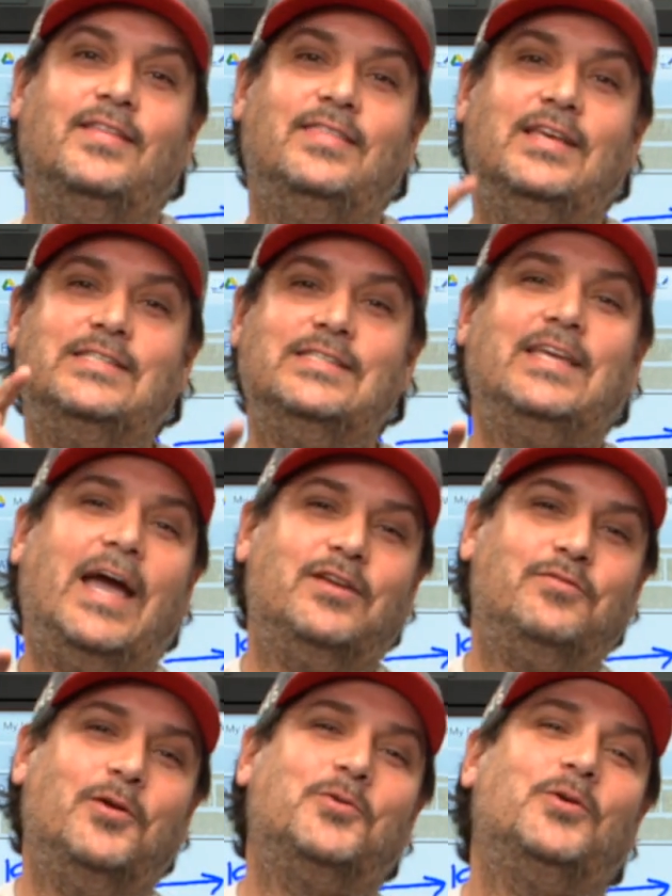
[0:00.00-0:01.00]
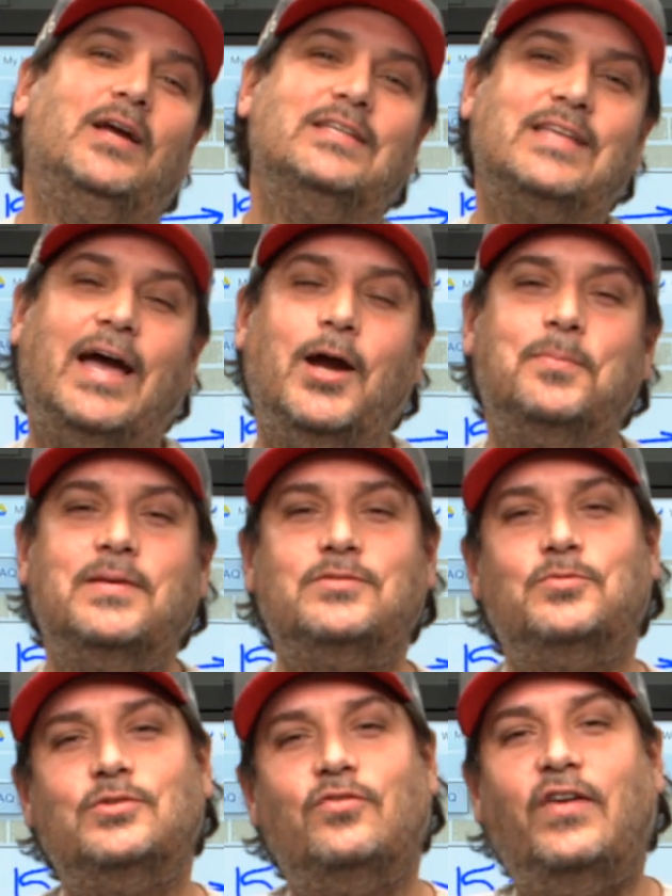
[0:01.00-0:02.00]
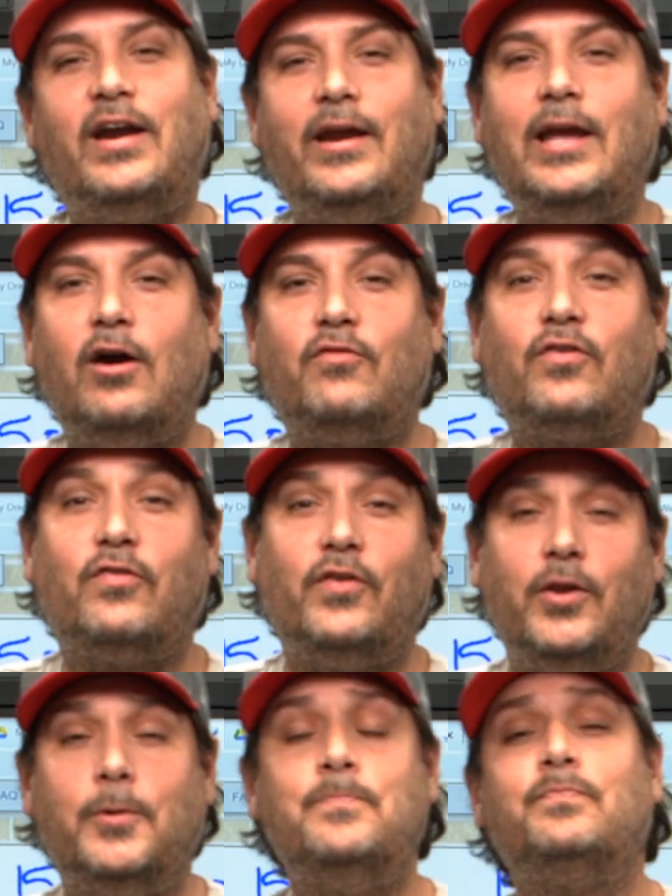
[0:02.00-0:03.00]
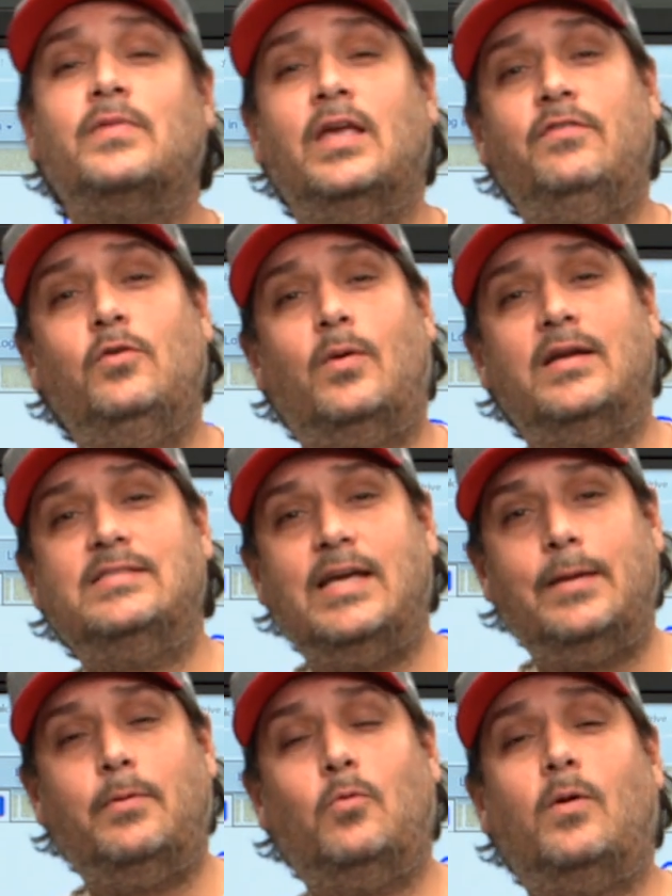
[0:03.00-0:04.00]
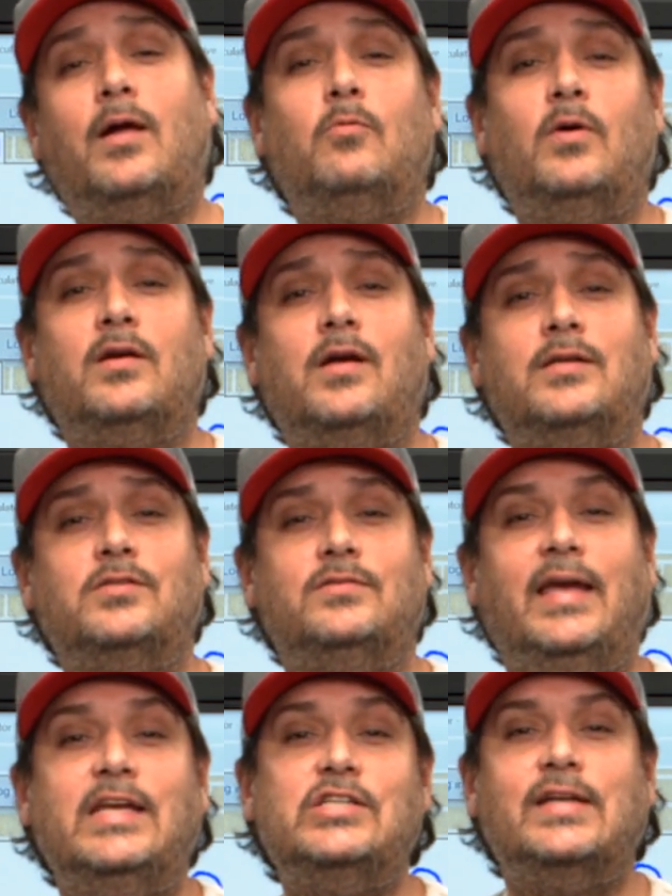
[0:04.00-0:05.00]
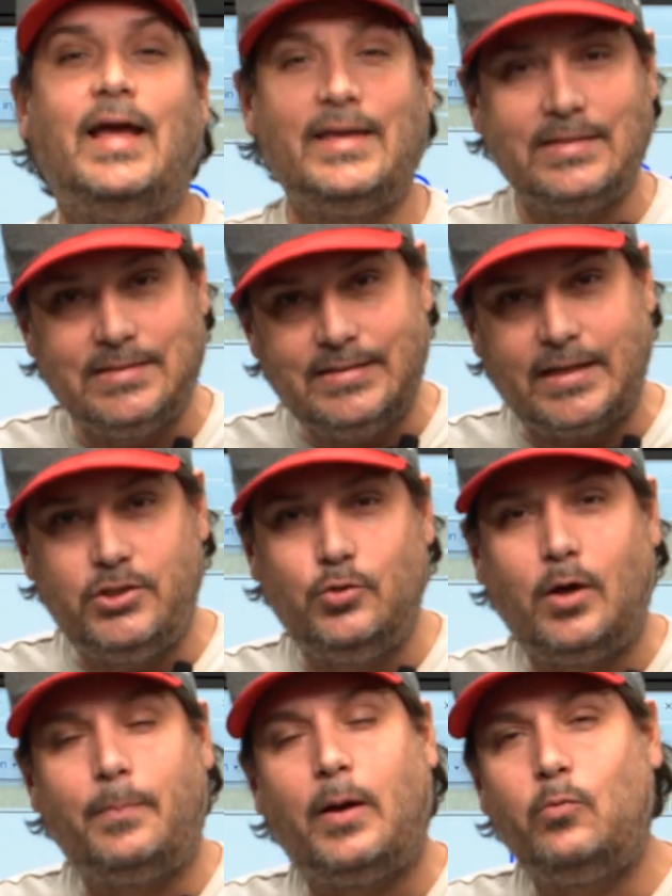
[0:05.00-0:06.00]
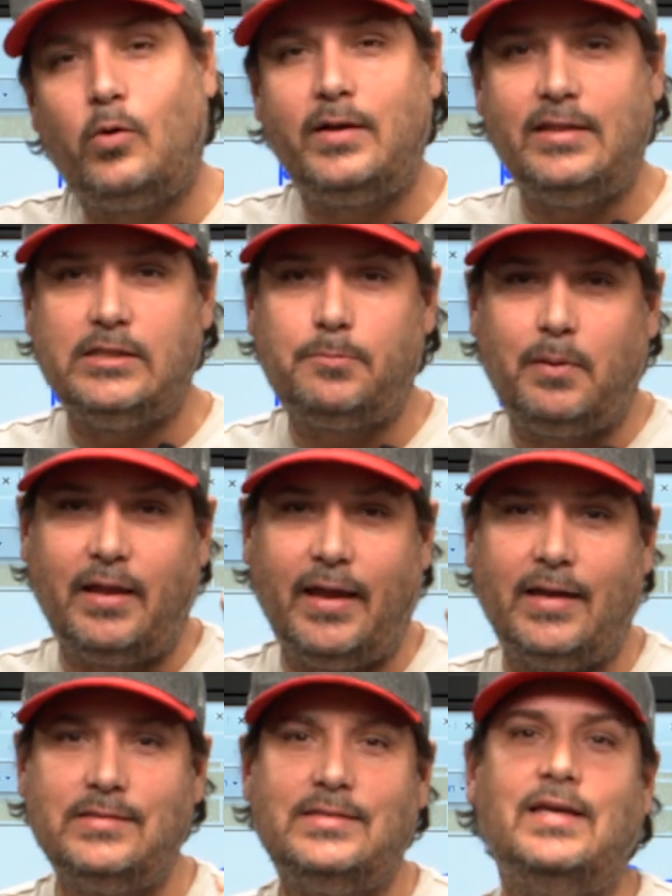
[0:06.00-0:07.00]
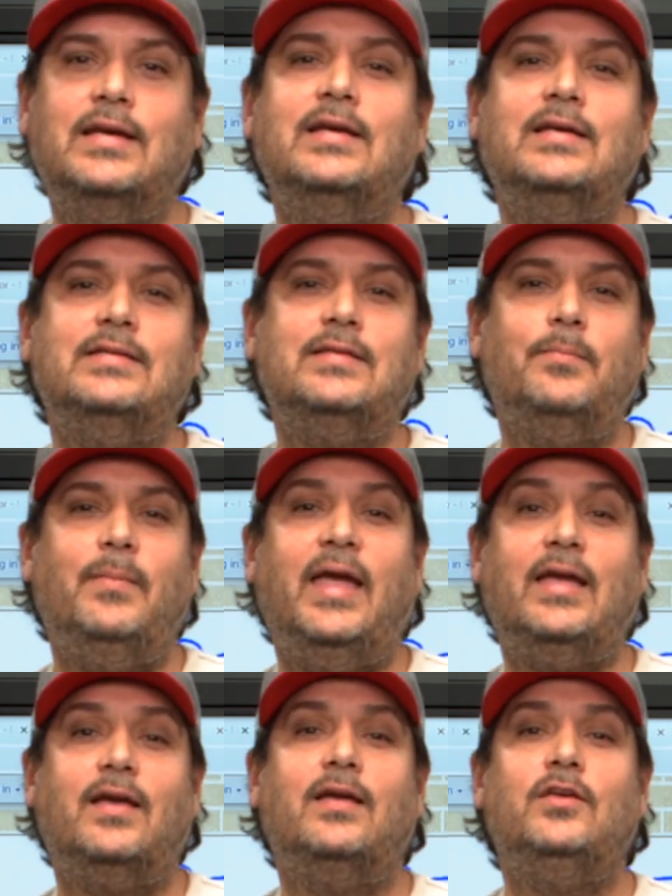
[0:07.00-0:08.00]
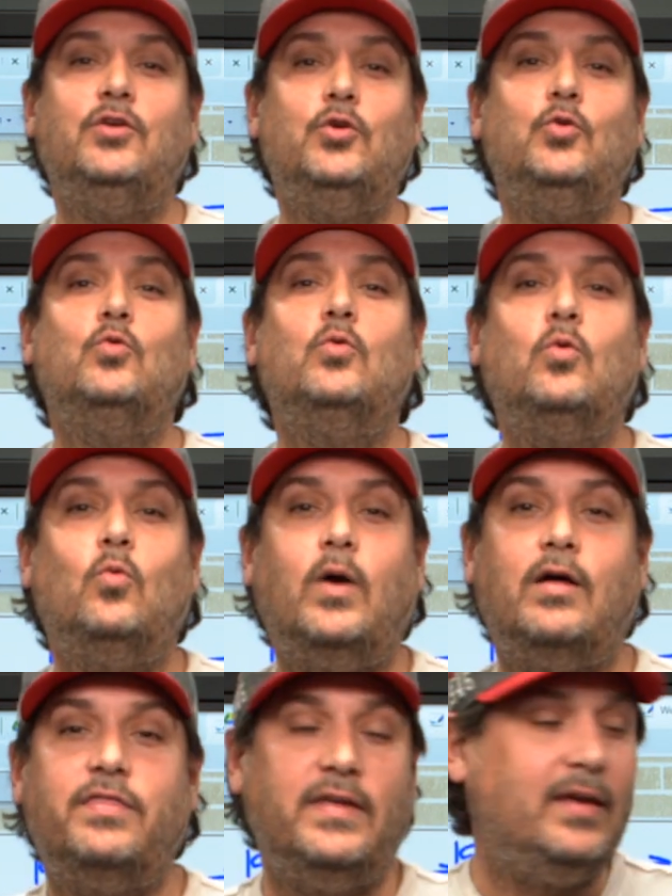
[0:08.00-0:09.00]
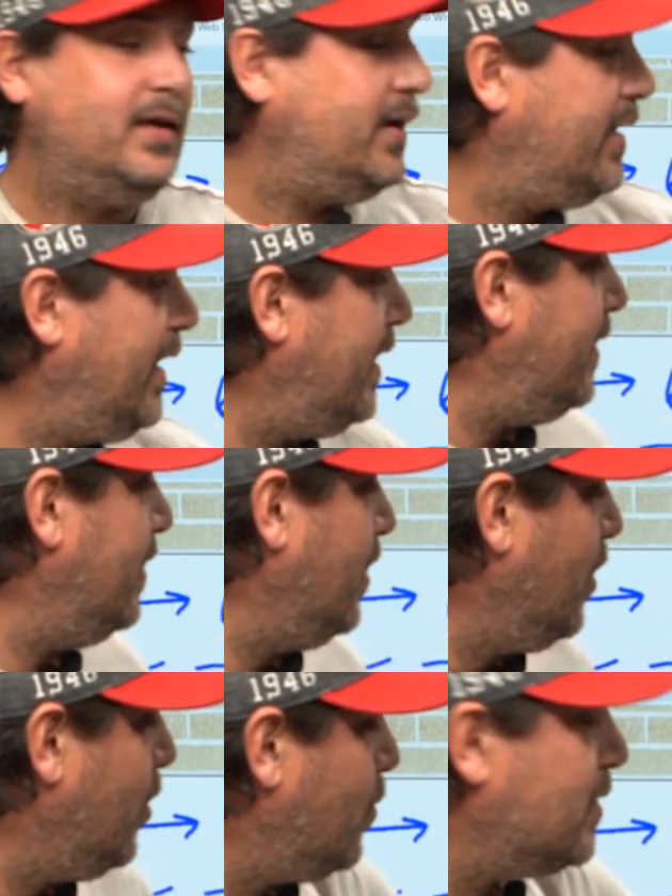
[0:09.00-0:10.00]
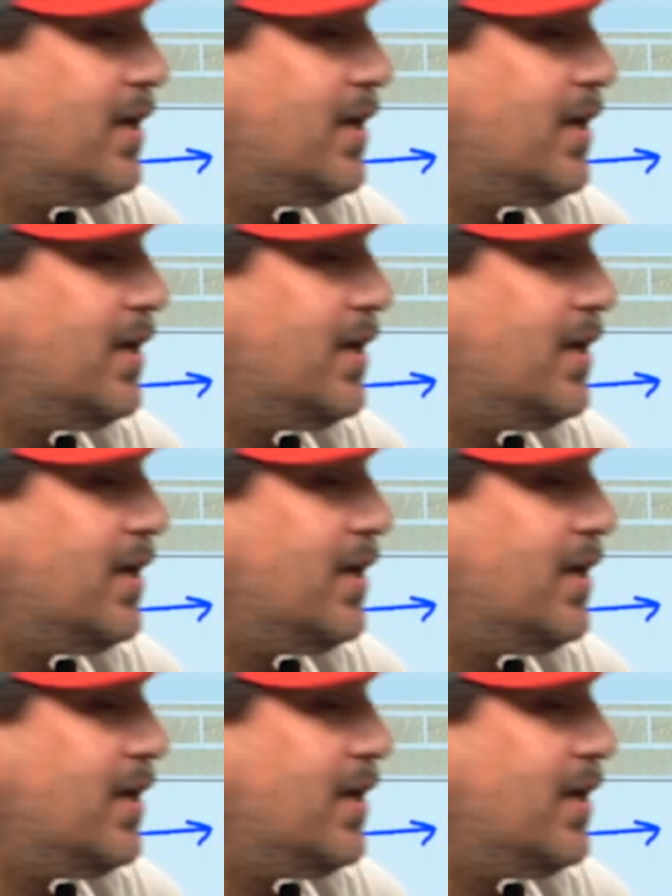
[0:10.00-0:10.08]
This is Cashflow Kris. I hope this was very helpful for you. If you want to set up a one on one consultation, I can set you up on one of these plans to make you wealthy. Again, we're